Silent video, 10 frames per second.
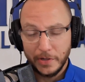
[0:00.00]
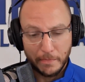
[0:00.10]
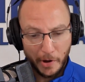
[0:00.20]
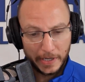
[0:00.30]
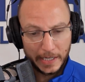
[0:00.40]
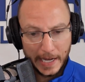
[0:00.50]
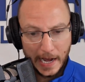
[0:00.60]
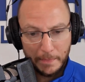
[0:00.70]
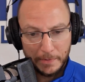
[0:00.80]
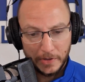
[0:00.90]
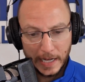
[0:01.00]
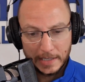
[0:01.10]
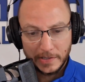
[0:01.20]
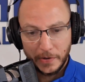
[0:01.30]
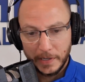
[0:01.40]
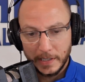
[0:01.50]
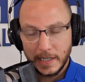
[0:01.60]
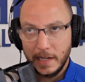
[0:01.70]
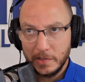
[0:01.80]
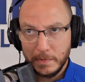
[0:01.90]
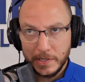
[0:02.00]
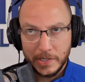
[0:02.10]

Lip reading: their market cap in their last earnings announcement,